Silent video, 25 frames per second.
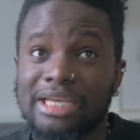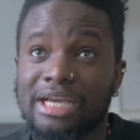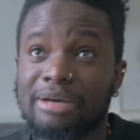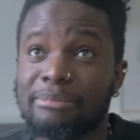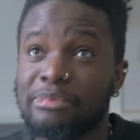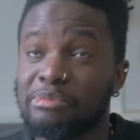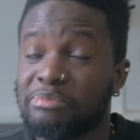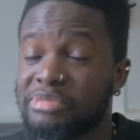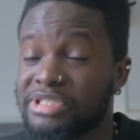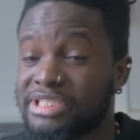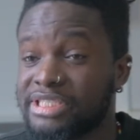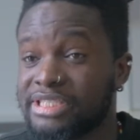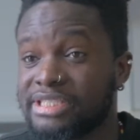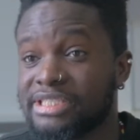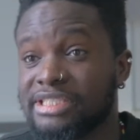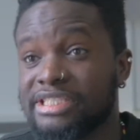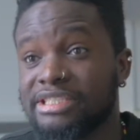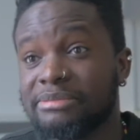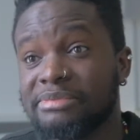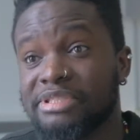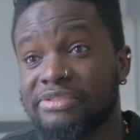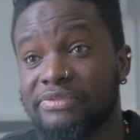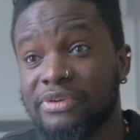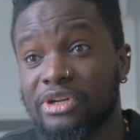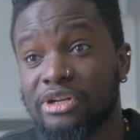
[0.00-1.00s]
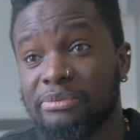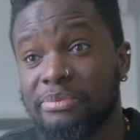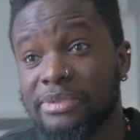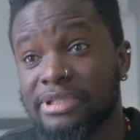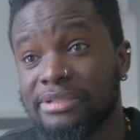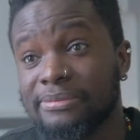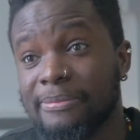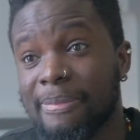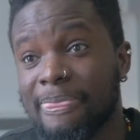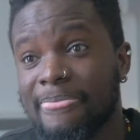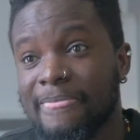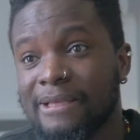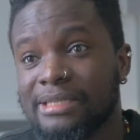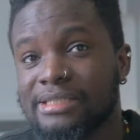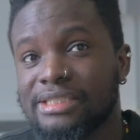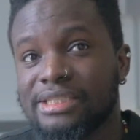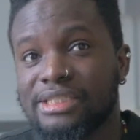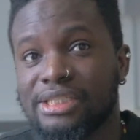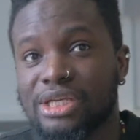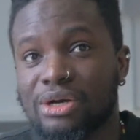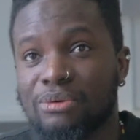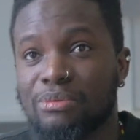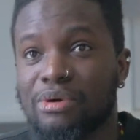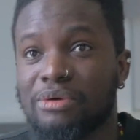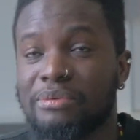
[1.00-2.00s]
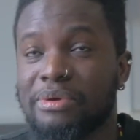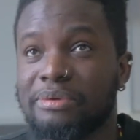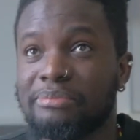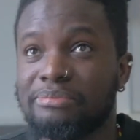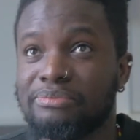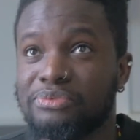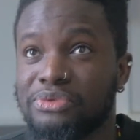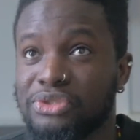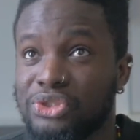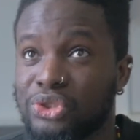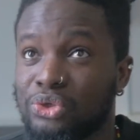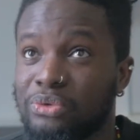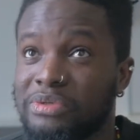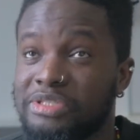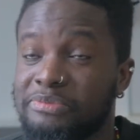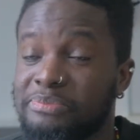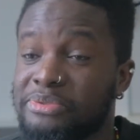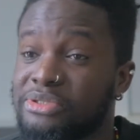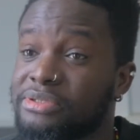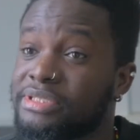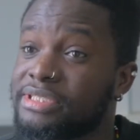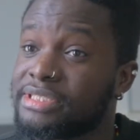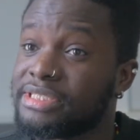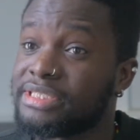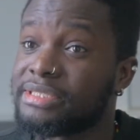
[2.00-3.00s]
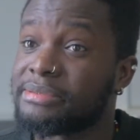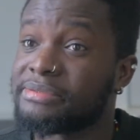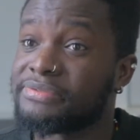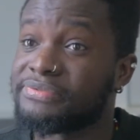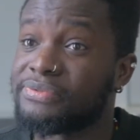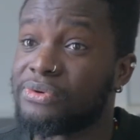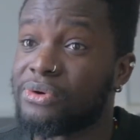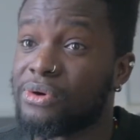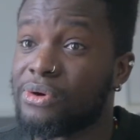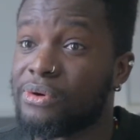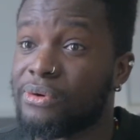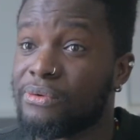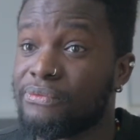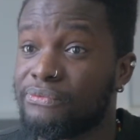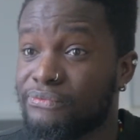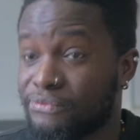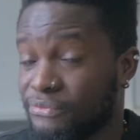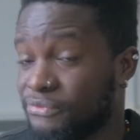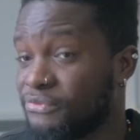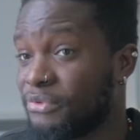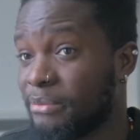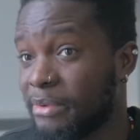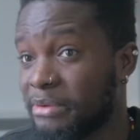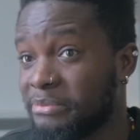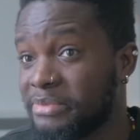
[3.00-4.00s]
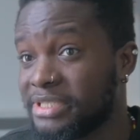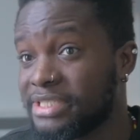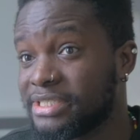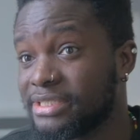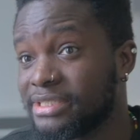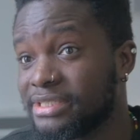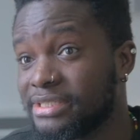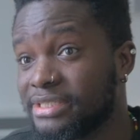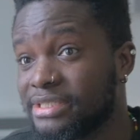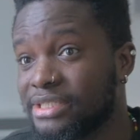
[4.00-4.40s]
I'm a business system developer. So what we do is build systems for my business,